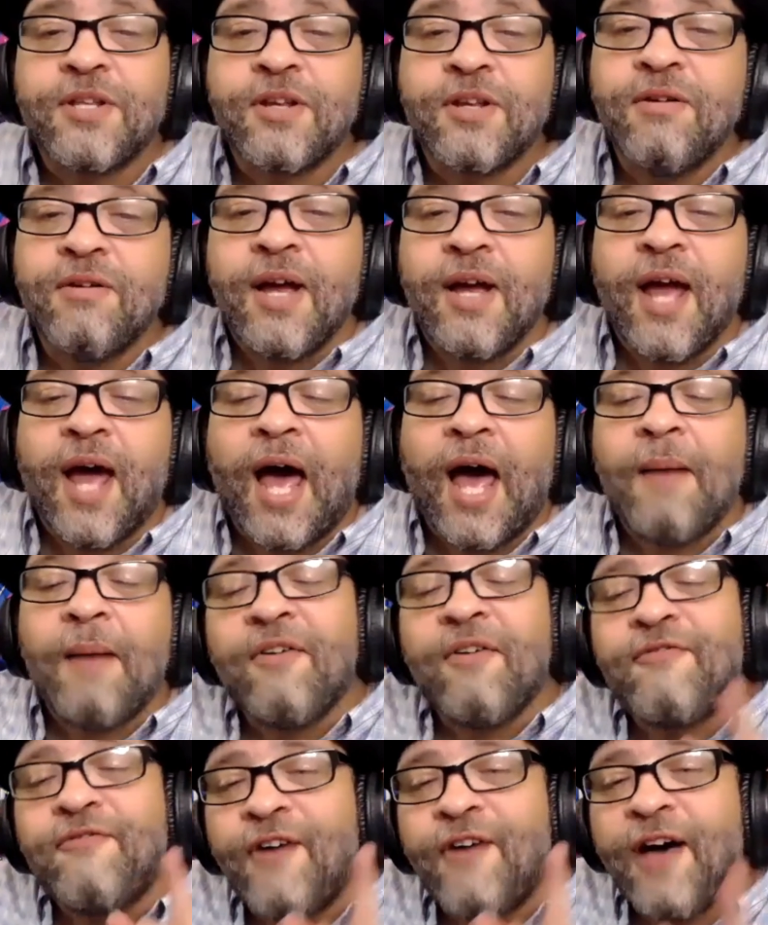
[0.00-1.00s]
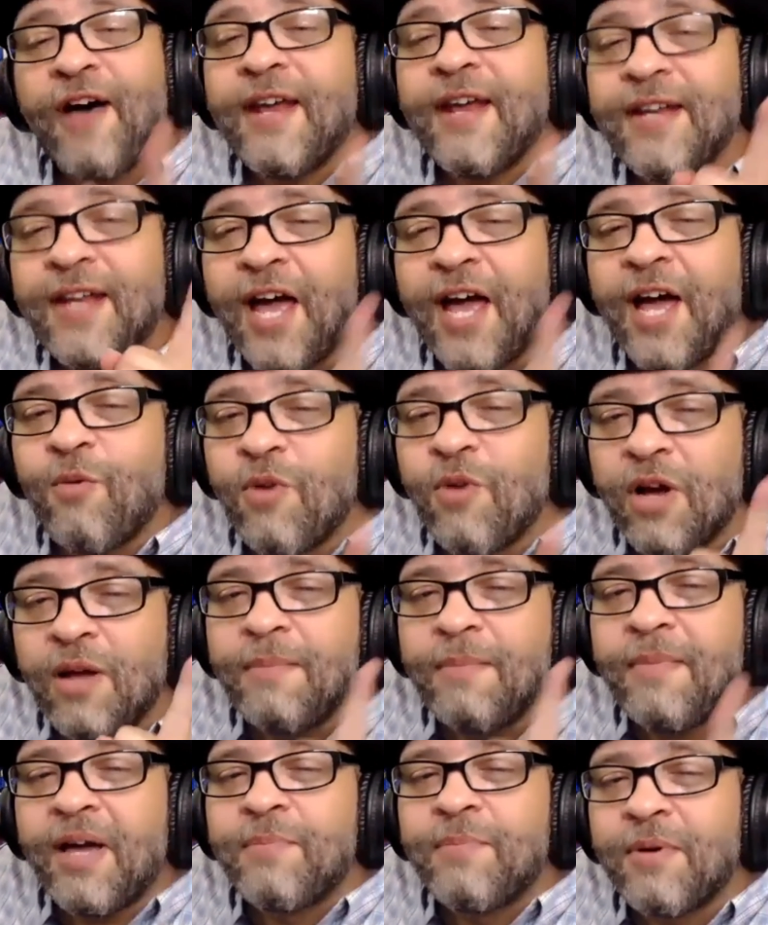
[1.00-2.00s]
to do? I'm going to find out where
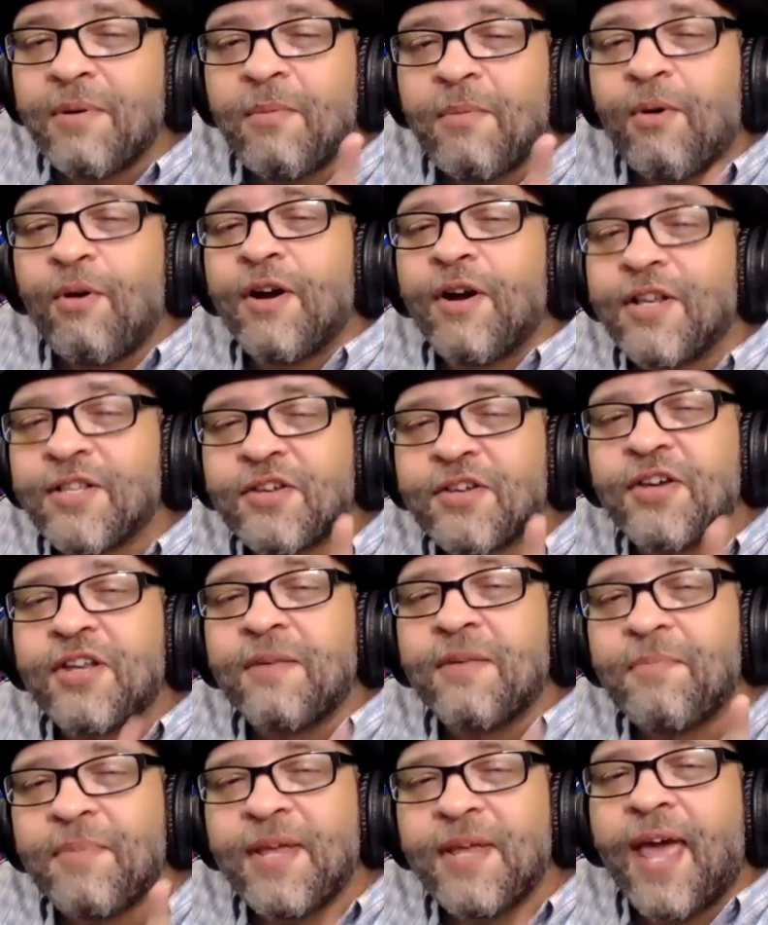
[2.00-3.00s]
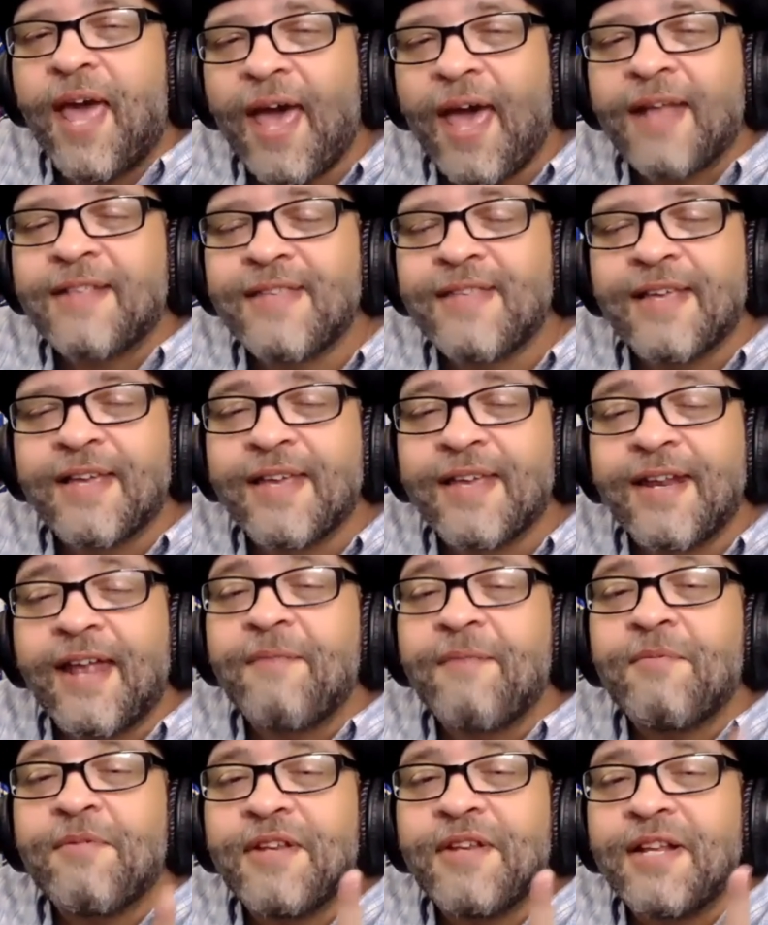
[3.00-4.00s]
Melba Moore is going to be acting, and
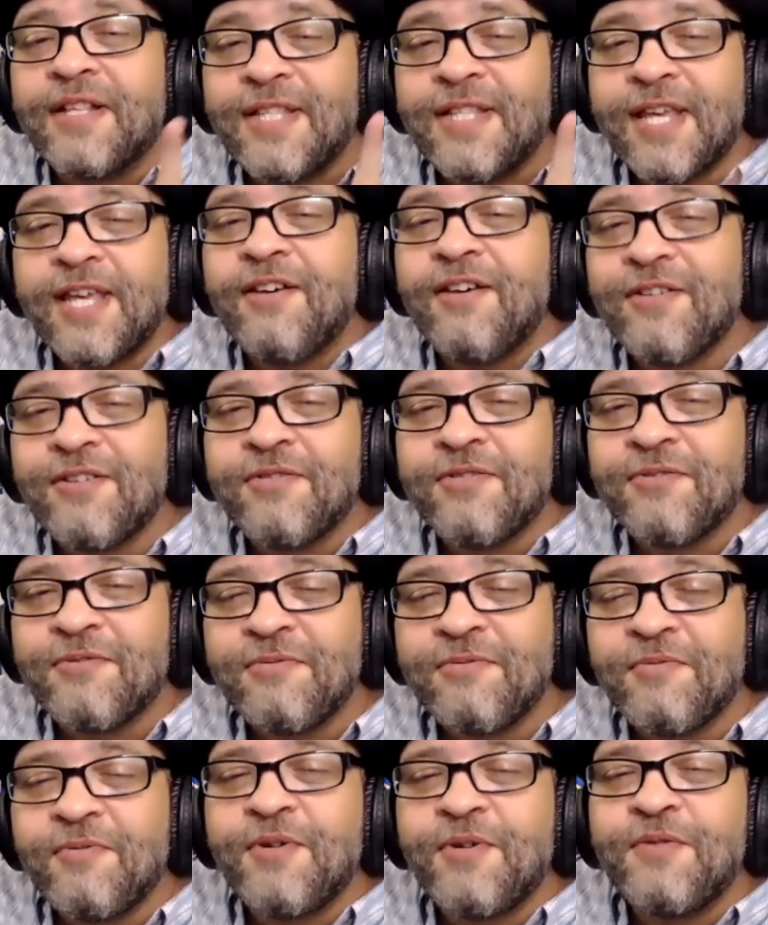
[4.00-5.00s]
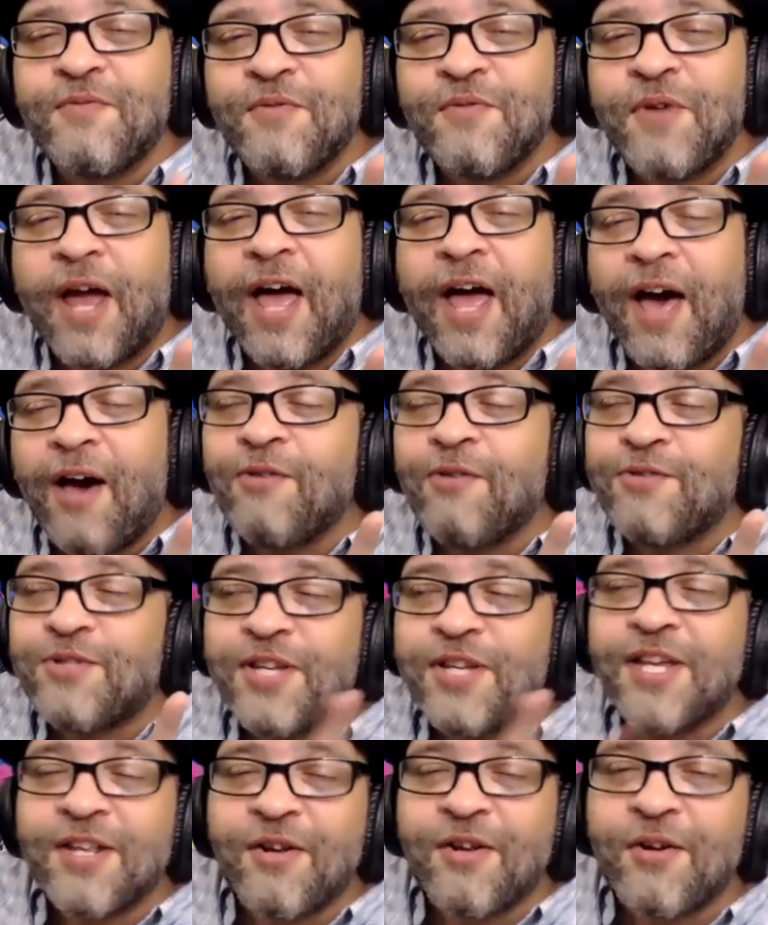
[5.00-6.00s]
I'm going to tell you how
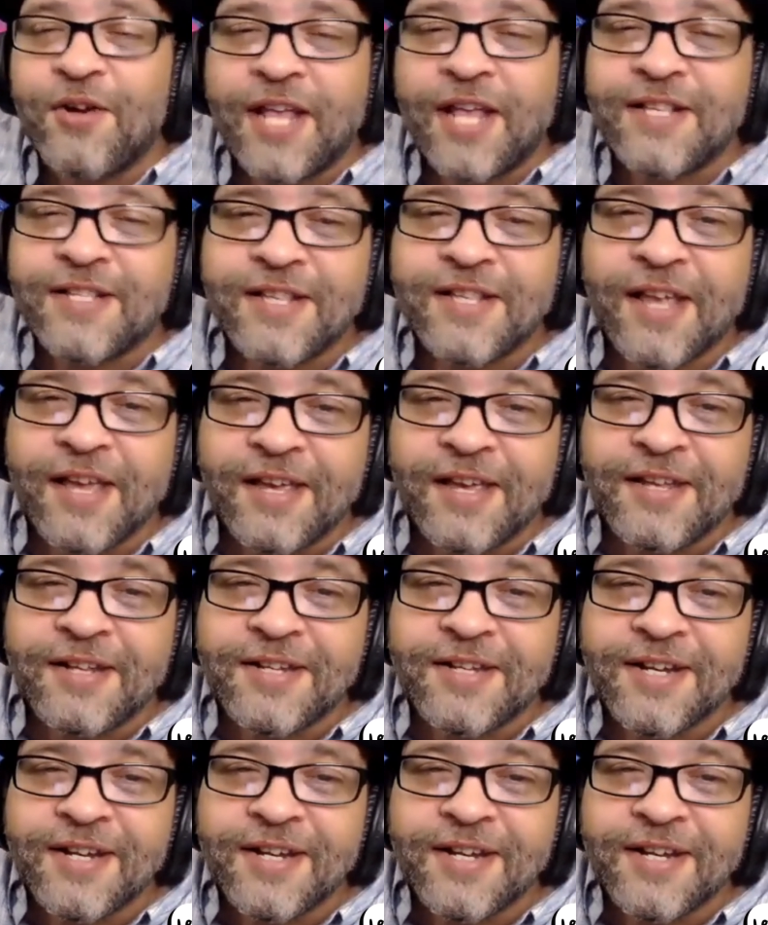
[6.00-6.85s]
to get on that stage.